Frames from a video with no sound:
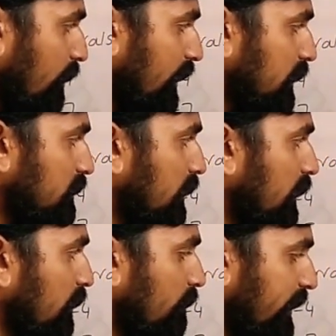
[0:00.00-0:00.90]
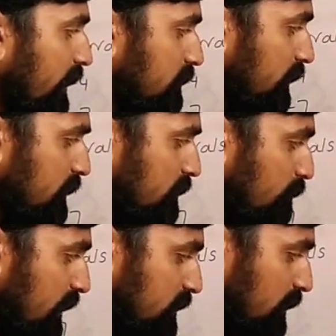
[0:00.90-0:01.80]
minus 3 minus 6
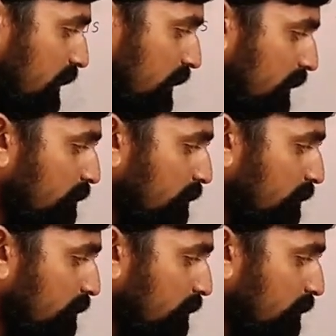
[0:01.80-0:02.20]
plus 3